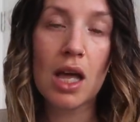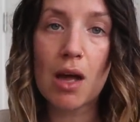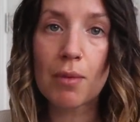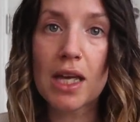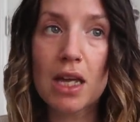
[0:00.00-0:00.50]

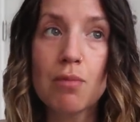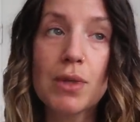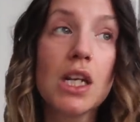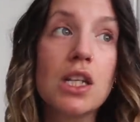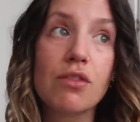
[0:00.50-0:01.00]
am I,
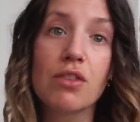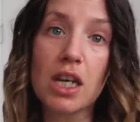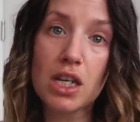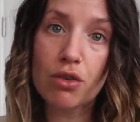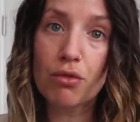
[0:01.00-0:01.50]
because of the
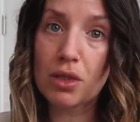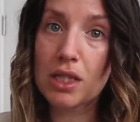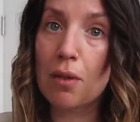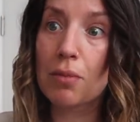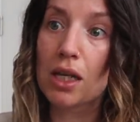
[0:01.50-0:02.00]
nature of what's
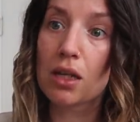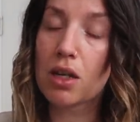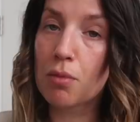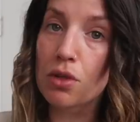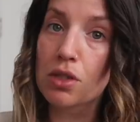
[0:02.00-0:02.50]
happening, could
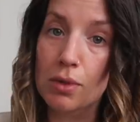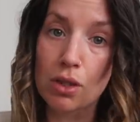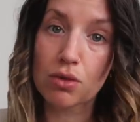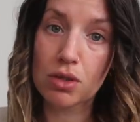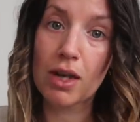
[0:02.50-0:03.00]
I
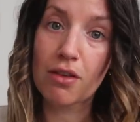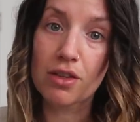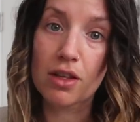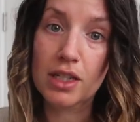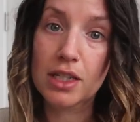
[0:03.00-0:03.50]
possibly also have
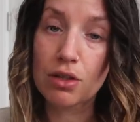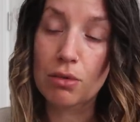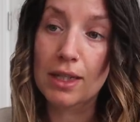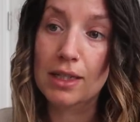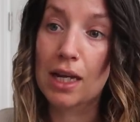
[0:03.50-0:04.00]
a
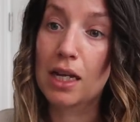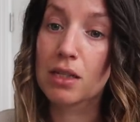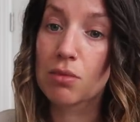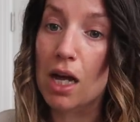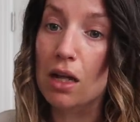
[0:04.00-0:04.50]
thirty-two week scan
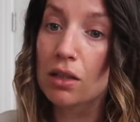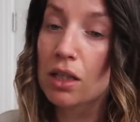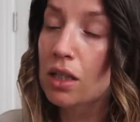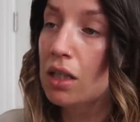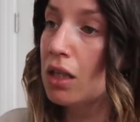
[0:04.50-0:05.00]
as well?
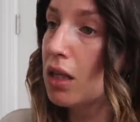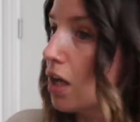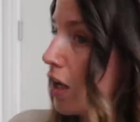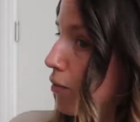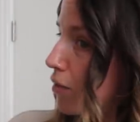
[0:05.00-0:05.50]

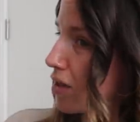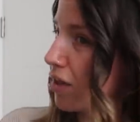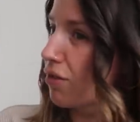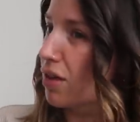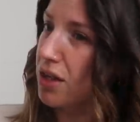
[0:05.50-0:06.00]
Because
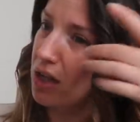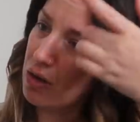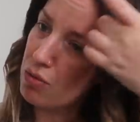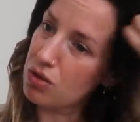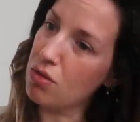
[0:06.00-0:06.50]
um, I, I think
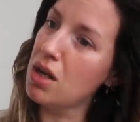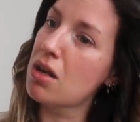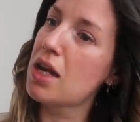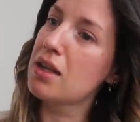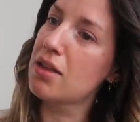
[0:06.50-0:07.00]
I would quite
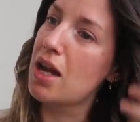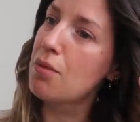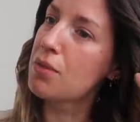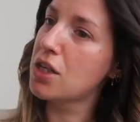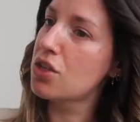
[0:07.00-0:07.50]
like
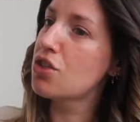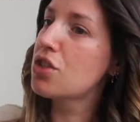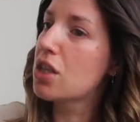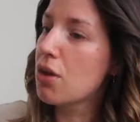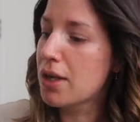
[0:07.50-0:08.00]
that, because
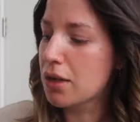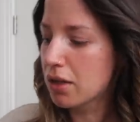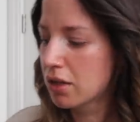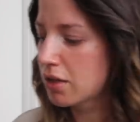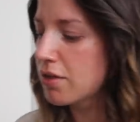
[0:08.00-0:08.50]
just
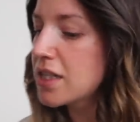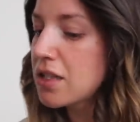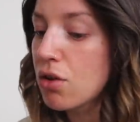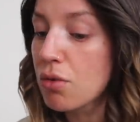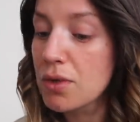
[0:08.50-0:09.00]
going
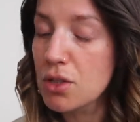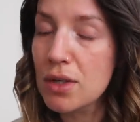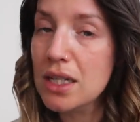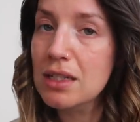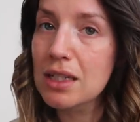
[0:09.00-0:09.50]
this long
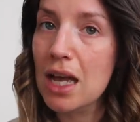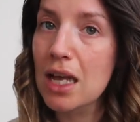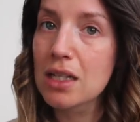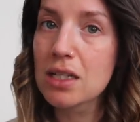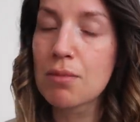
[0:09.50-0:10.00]
between
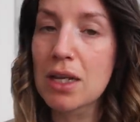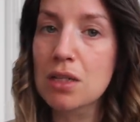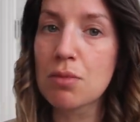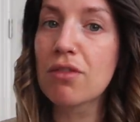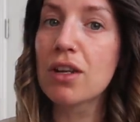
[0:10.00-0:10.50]
scans
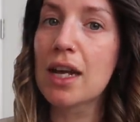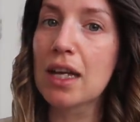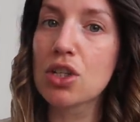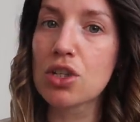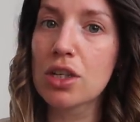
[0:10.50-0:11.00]
makes me feel
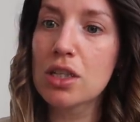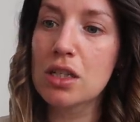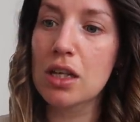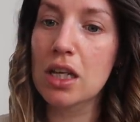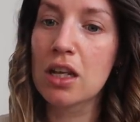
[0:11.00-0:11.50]

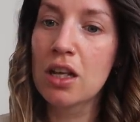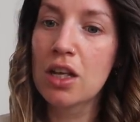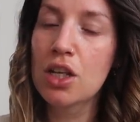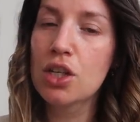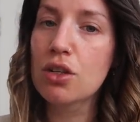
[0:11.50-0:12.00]
anxious, like
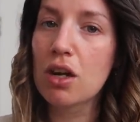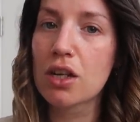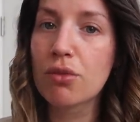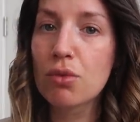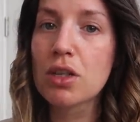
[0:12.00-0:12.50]
you
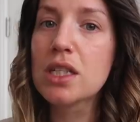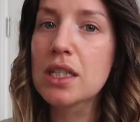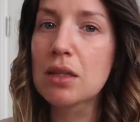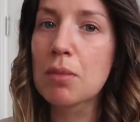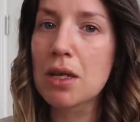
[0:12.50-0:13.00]
kind of want to
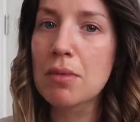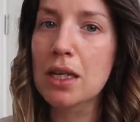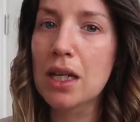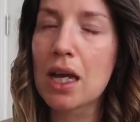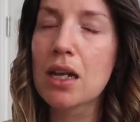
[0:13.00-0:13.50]
see the baby
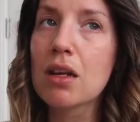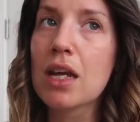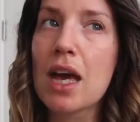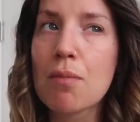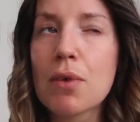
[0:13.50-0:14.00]
again. And
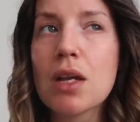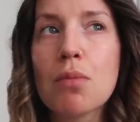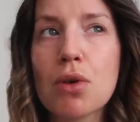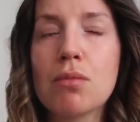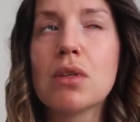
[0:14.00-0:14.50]
I had my
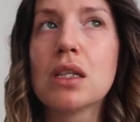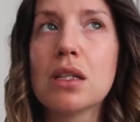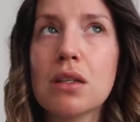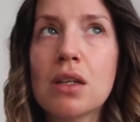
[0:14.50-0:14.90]
appointment